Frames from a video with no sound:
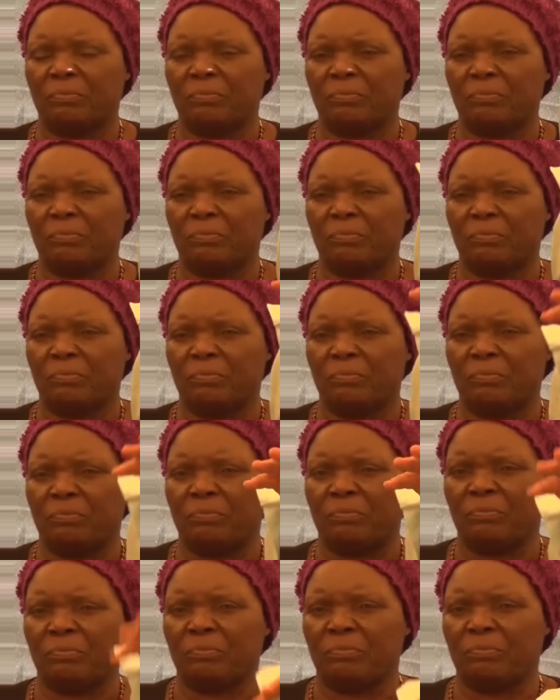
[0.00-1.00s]

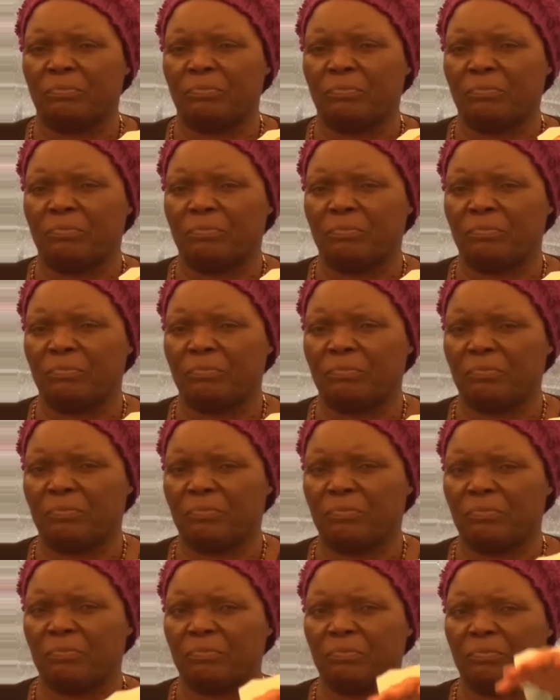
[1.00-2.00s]

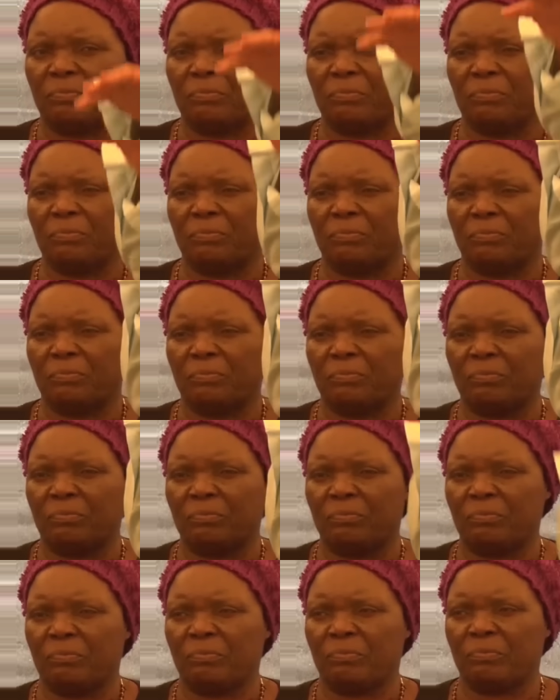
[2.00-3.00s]

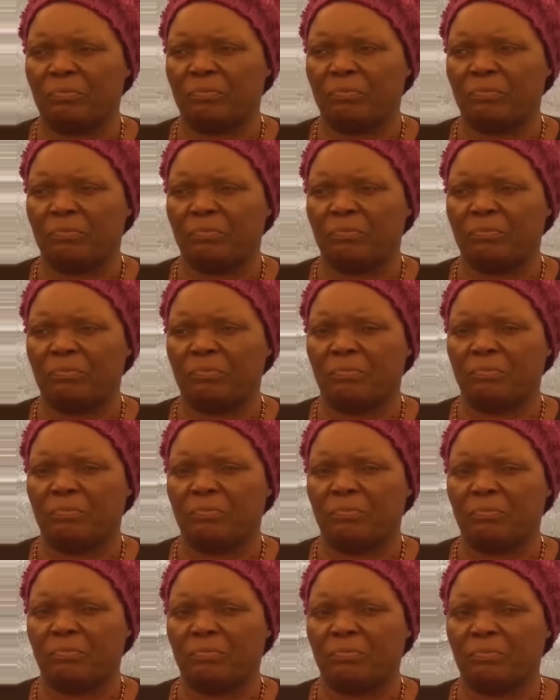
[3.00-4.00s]

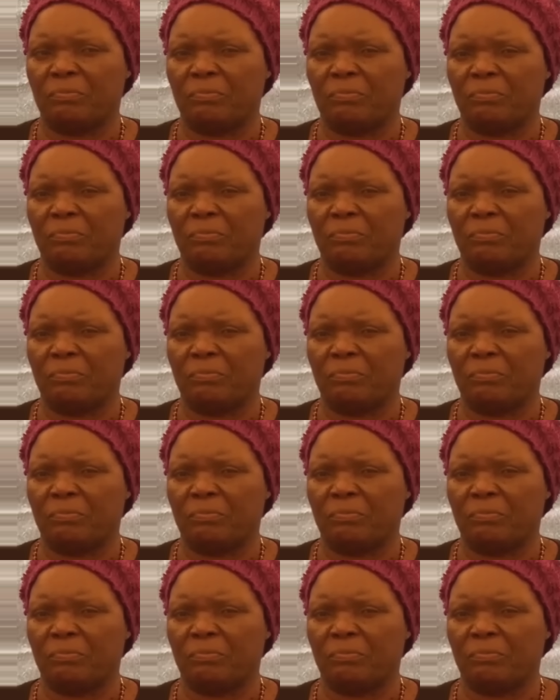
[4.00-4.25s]
(silent)